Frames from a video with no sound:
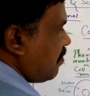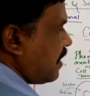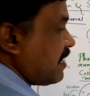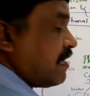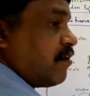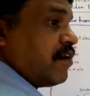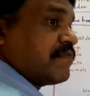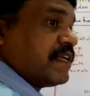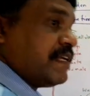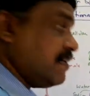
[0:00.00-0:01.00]
Many
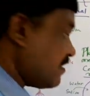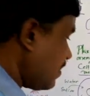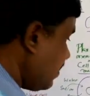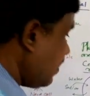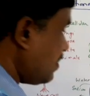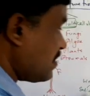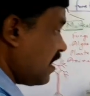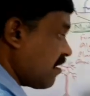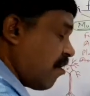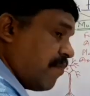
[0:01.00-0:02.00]
of the internal
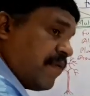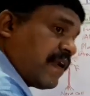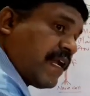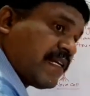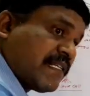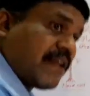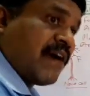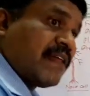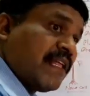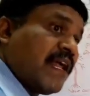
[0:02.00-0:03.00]
cell components. There
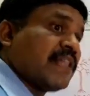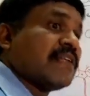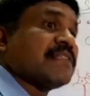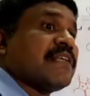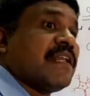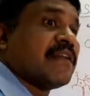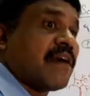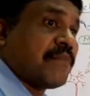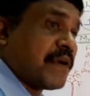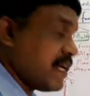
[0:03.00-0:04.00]
are other cell
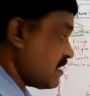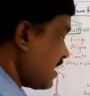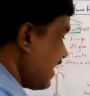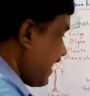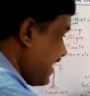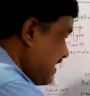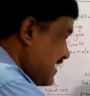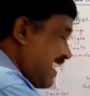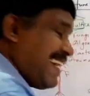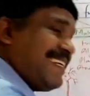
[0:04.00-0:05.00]
components
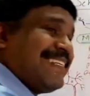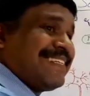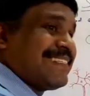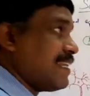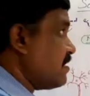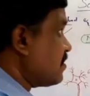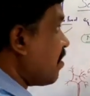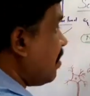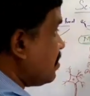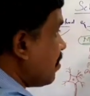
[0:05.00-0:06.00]
inside the cell. These are
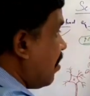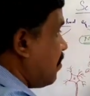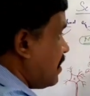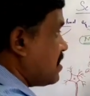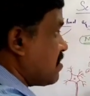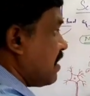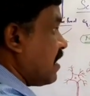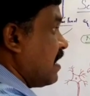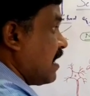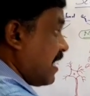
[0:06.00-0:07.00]
also components
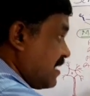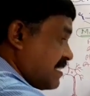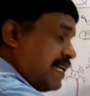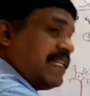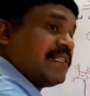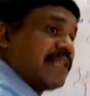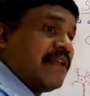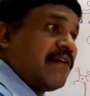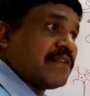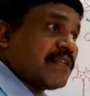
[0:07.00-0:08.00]
only. Inside the
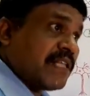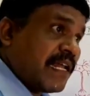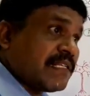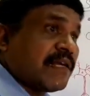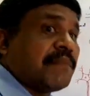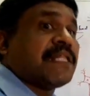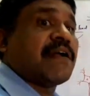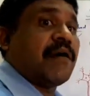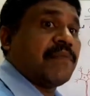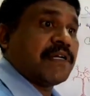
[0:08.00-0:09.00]
cell also there are some other
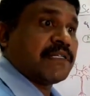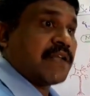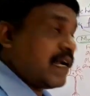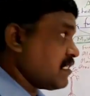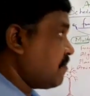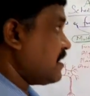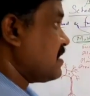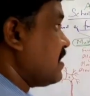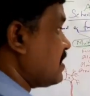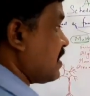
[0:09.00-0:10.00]
components are also
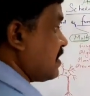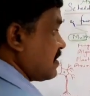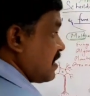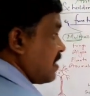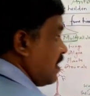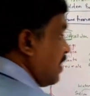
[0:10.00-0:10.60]
present inside the cell.